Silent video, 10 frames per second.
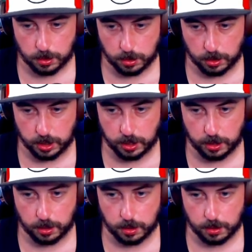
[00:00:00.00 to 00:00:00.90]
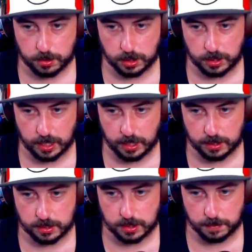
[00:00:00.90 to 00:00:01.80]
All right, did that.
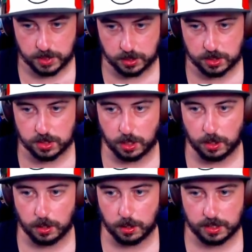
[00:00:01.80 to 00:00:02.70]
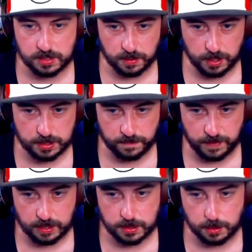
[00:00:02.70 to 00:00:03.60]
It stepped in the salt. It's a
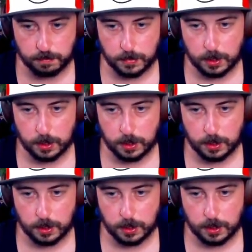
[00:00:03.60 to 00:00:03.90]
phantom.